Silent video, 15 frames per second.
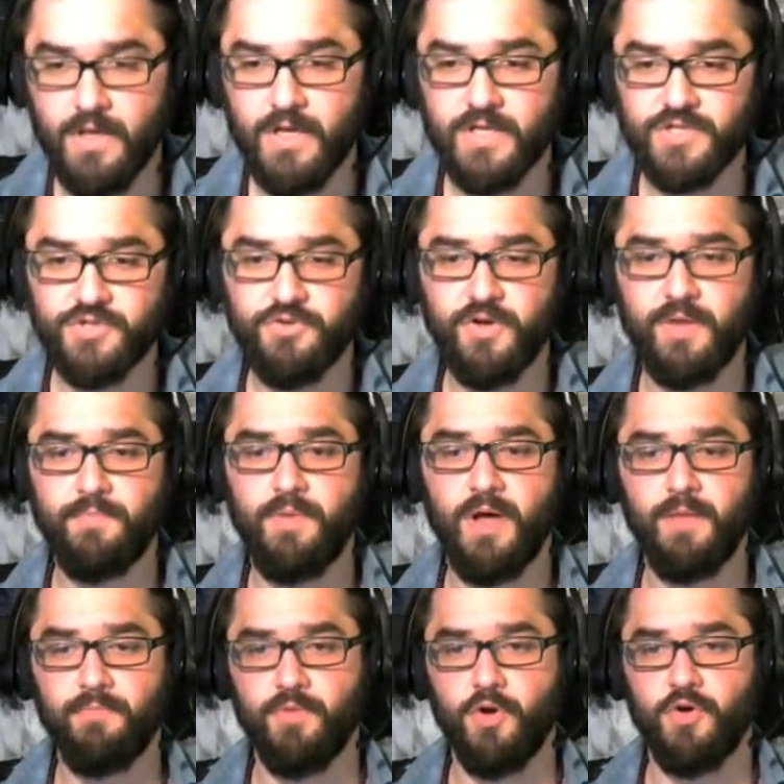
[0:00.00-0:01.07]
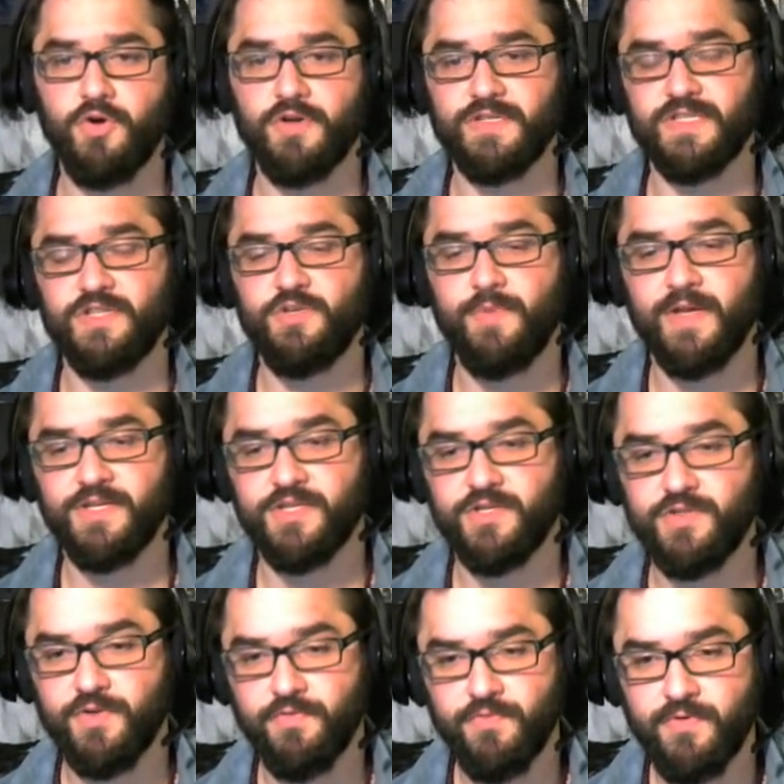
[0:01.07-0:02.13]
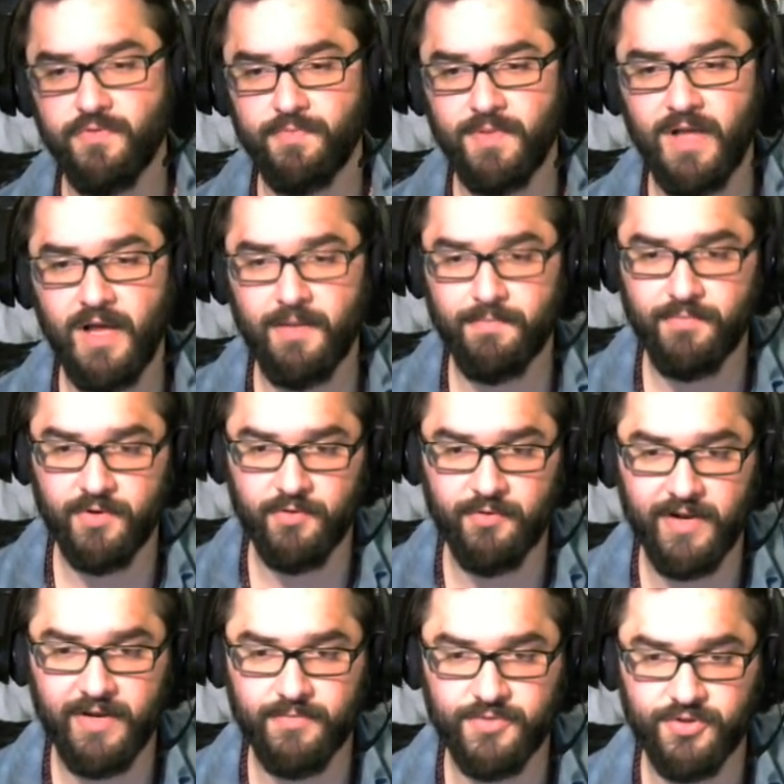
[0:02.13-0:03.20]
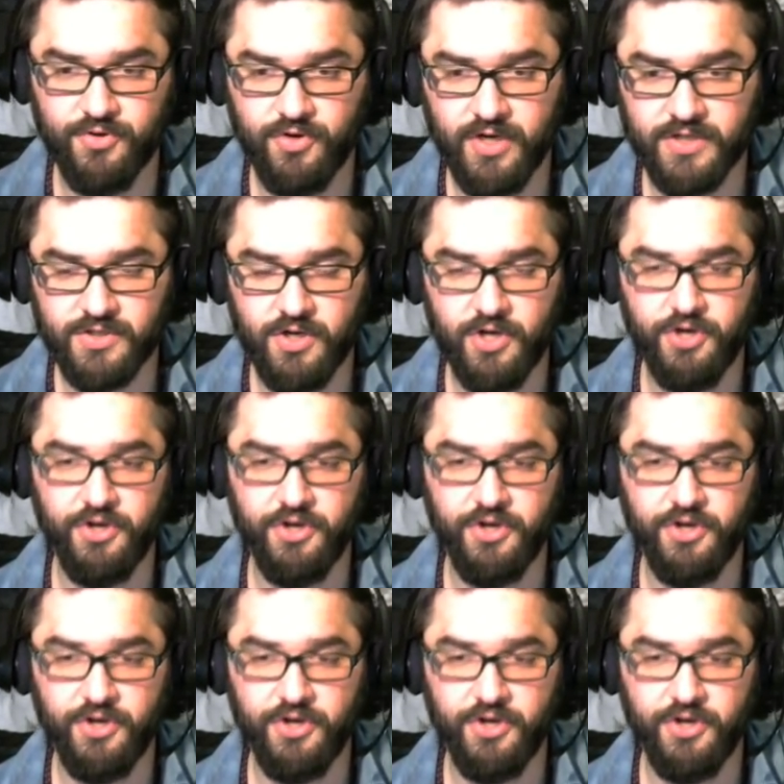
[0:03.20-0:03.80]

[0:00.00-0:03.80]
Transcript: Suran Pawnbroker is a 2 magic 2/3 with plot. Put a random 0 cost card in your